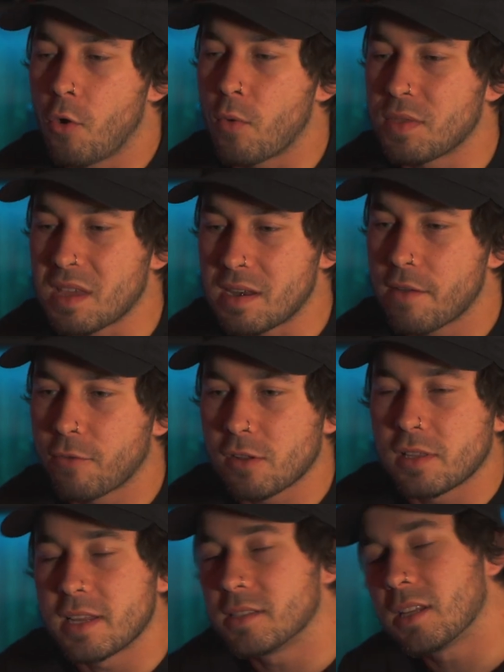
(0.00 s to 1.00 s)
with a
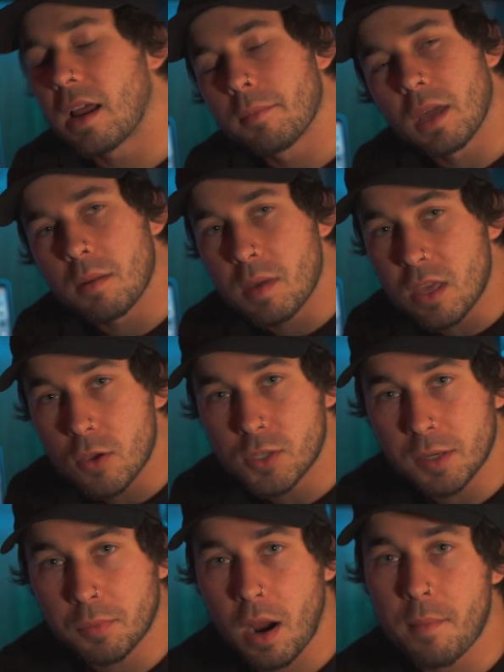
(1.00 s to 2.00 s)
different lens that I'm going to be
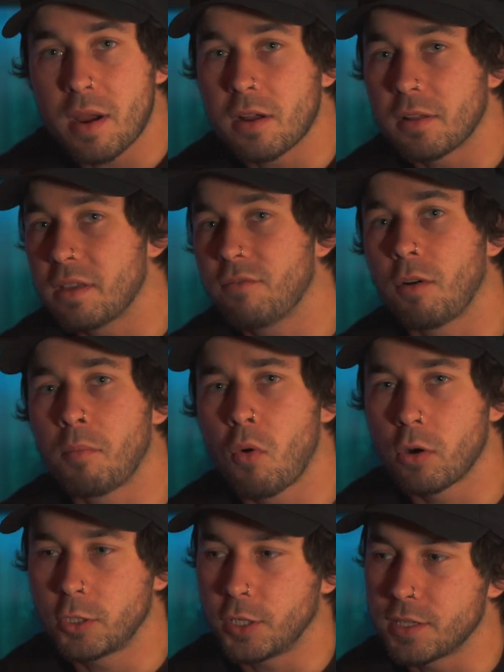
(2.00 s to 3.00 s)
using primarily for
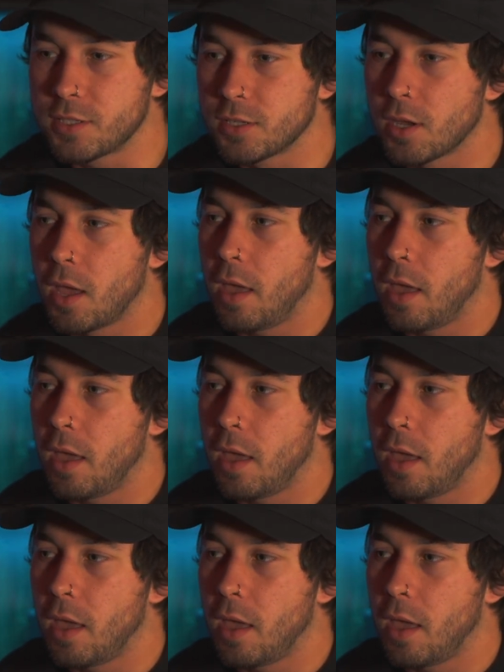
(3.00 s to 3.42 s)
portraits.